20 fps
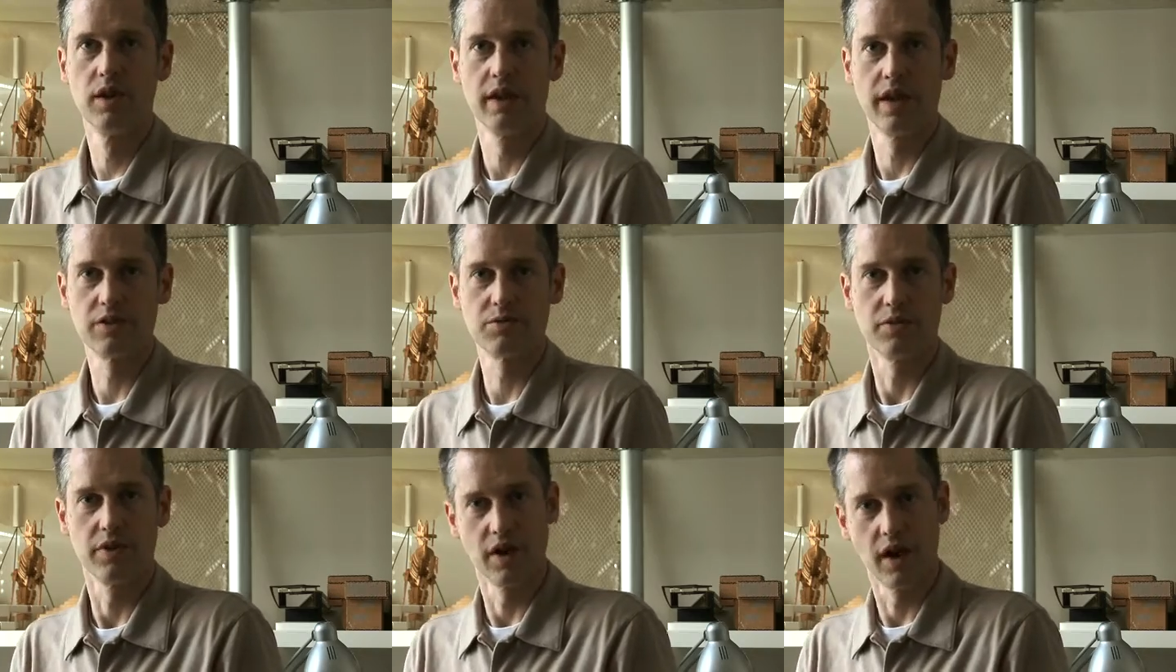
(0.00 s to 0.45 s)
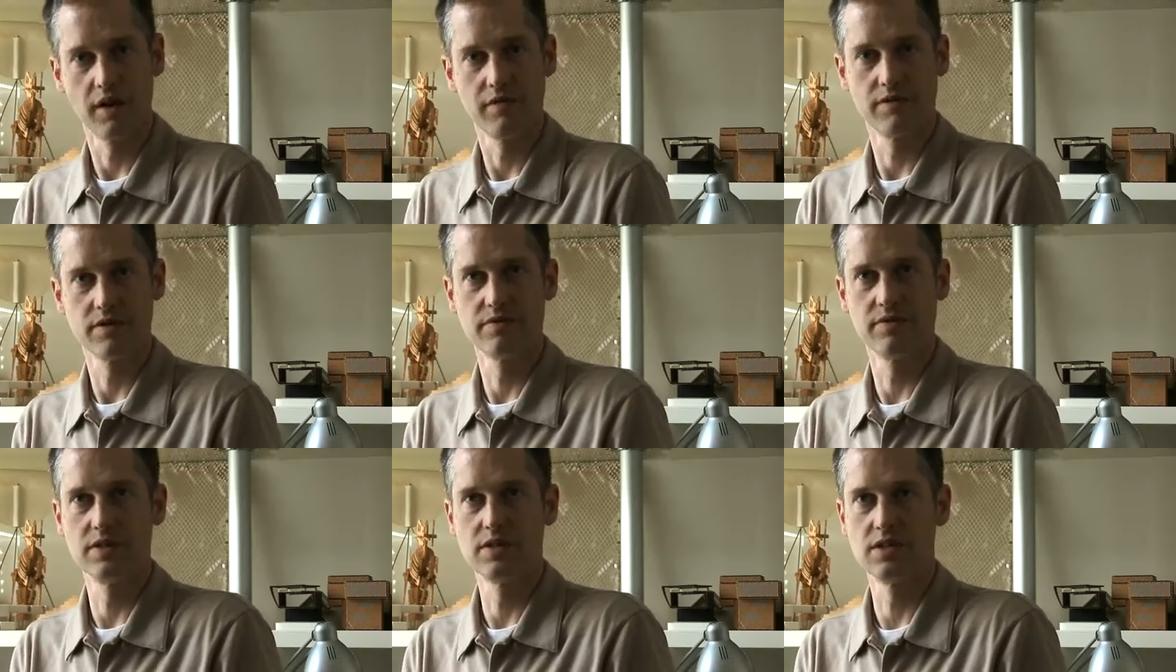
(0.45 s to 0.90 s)
That's where the
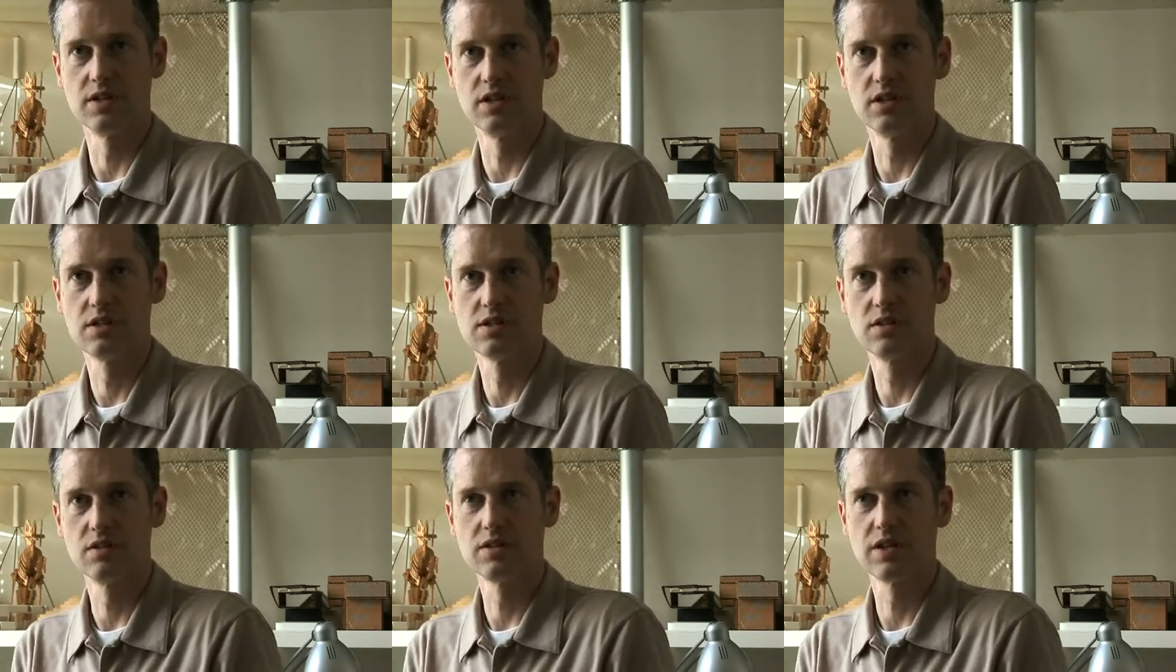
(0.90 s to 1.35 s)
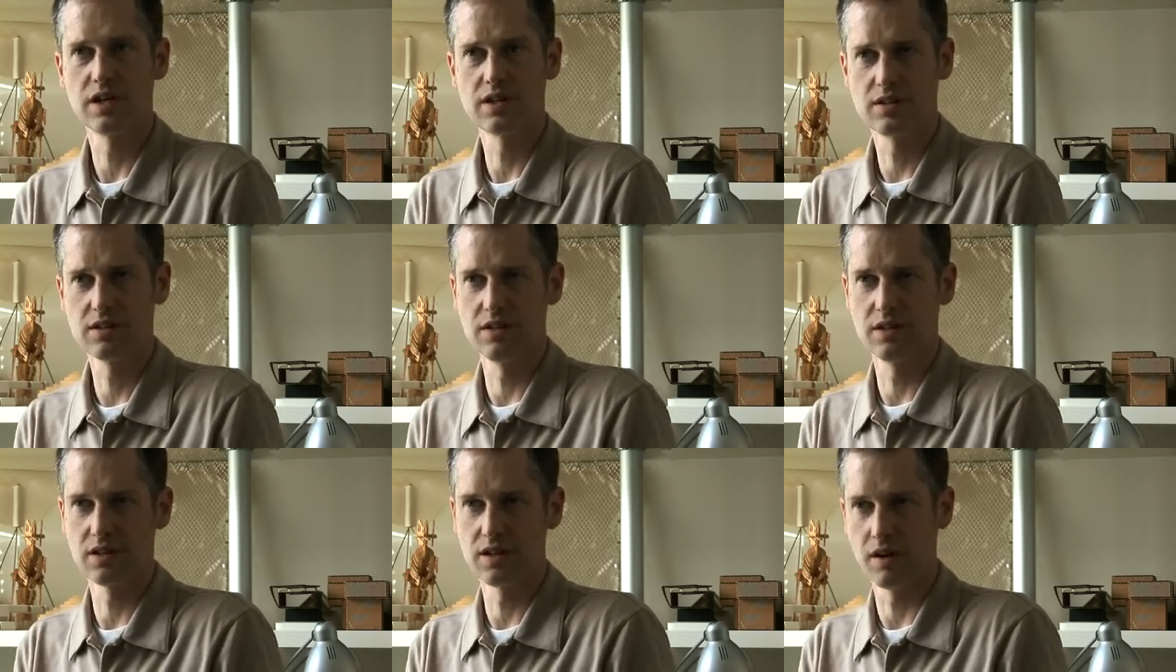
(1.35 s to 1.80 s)
office fits in. So it's
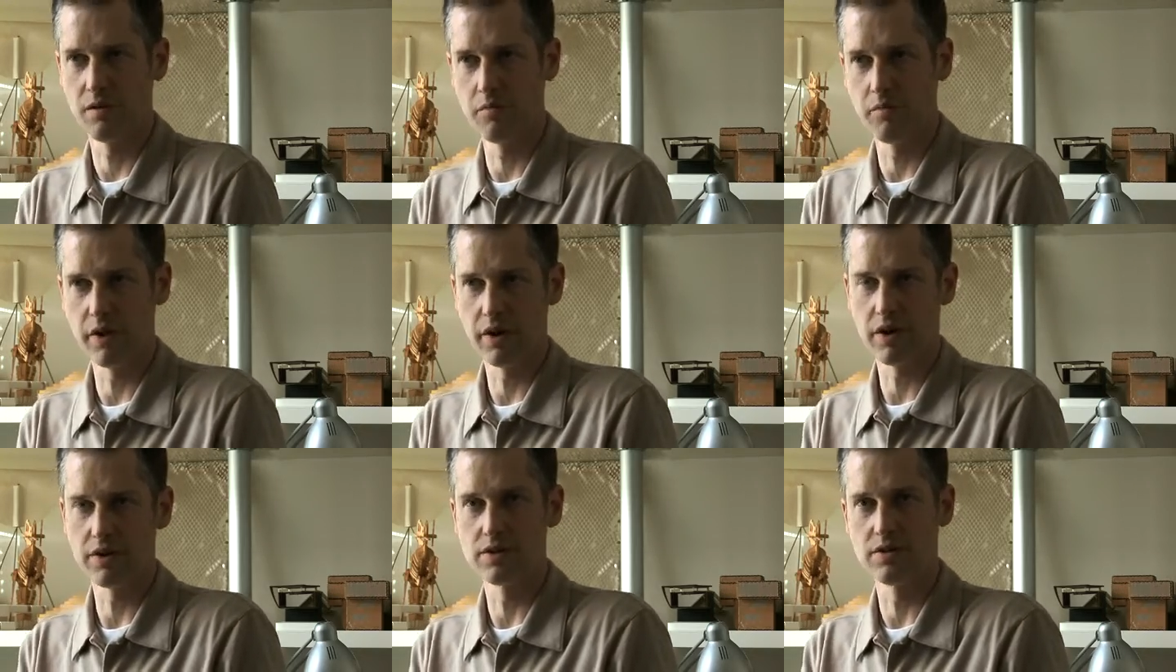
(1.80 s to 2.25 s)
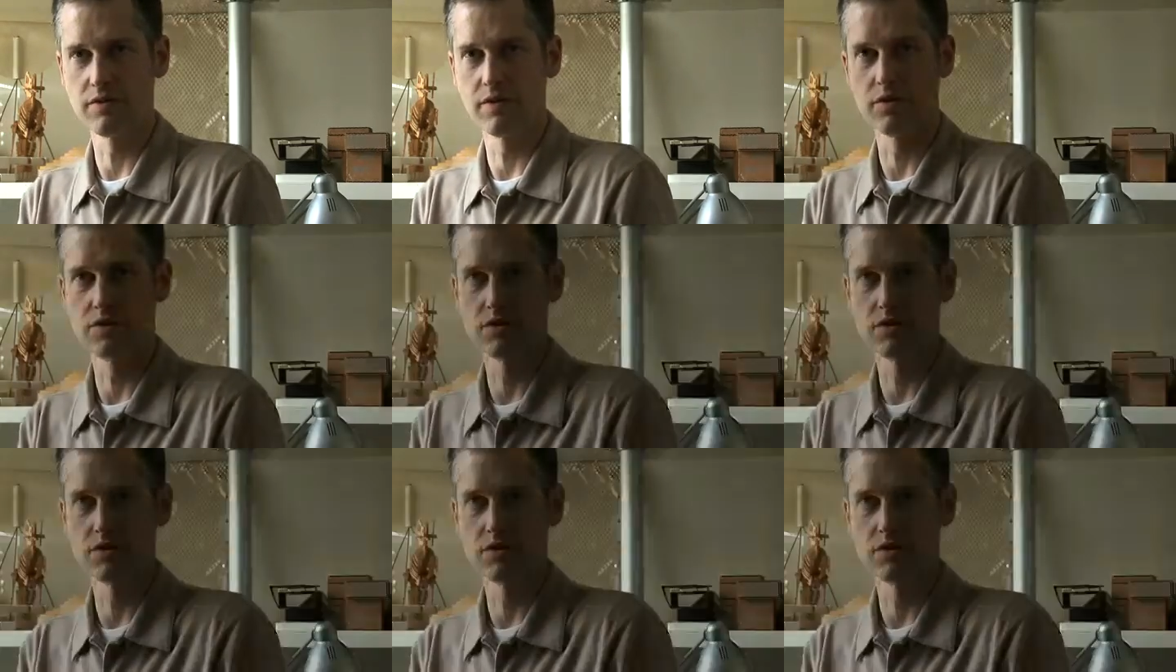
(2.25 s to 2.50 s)
actually a marriage of